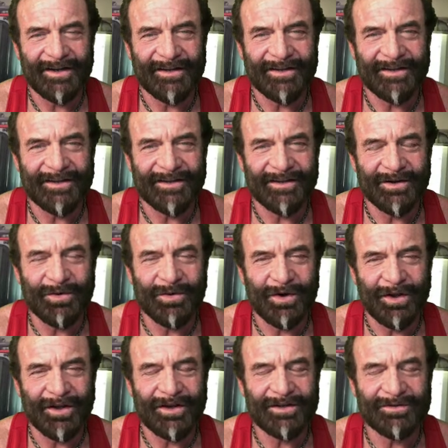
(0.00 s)
the the
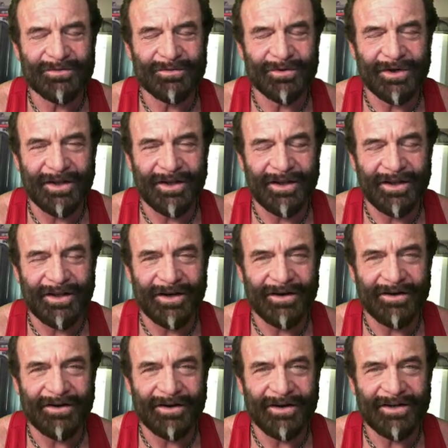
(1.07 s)
quality is really
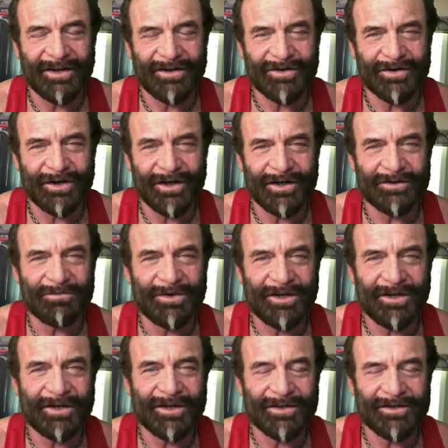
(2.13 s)
there. It intrigues
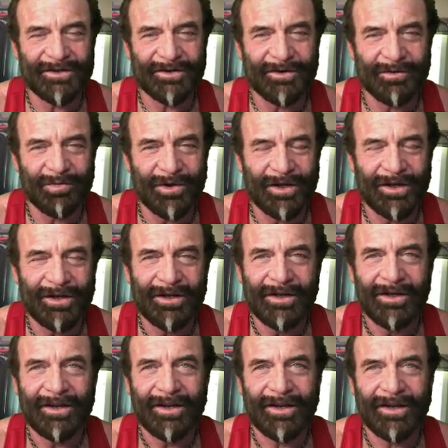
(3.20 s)
me considerably.
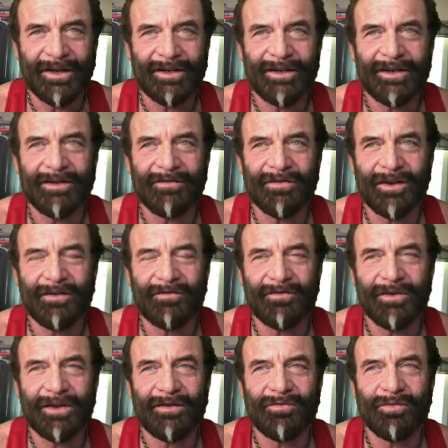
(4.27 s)
And if if
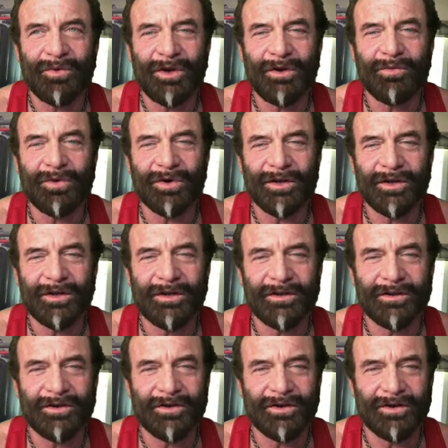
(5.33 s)
if we were to
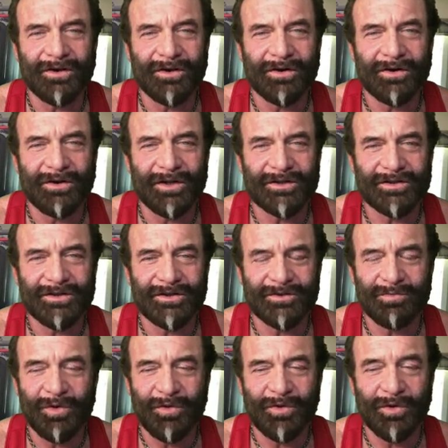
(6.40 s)
look at our
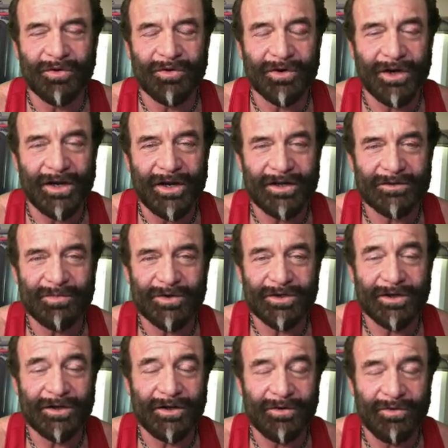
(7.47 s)
listeners, both older guys,
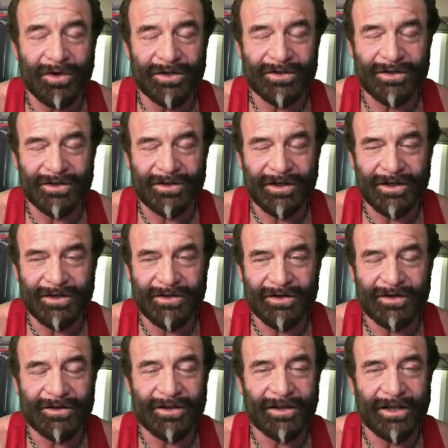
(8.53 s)
particularly the ones that think
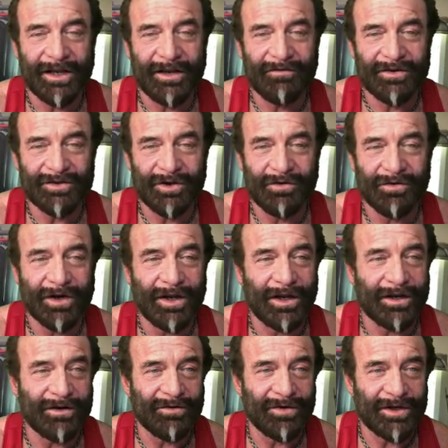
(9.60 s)
that the life is over, I
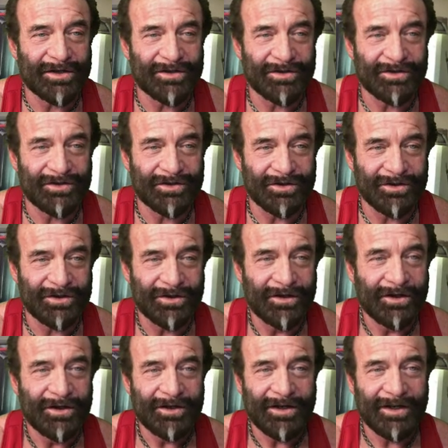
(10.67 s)
can rest assured
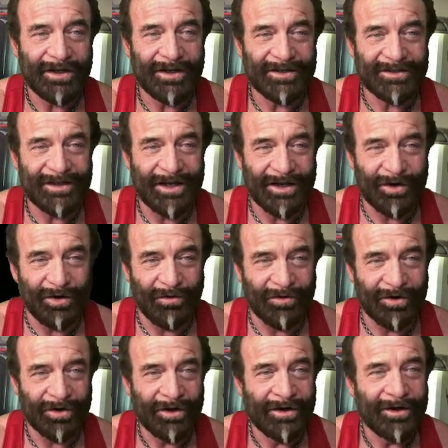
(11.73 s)
it is not
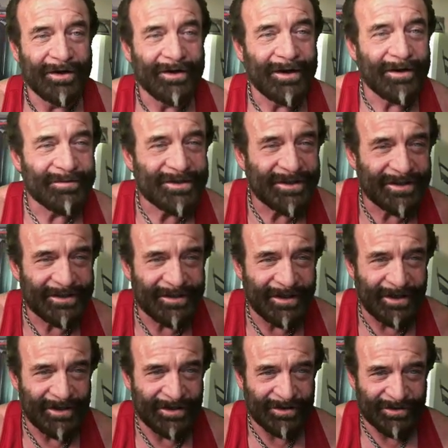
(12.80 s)
over. I'm
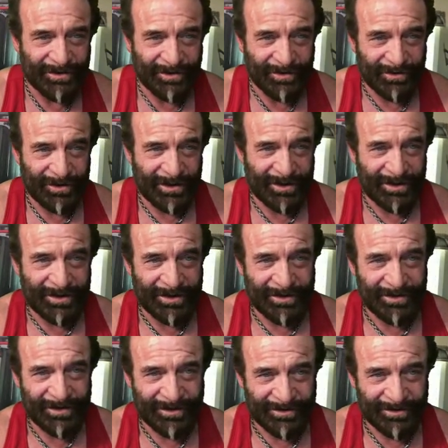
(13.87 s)
68 years old, and there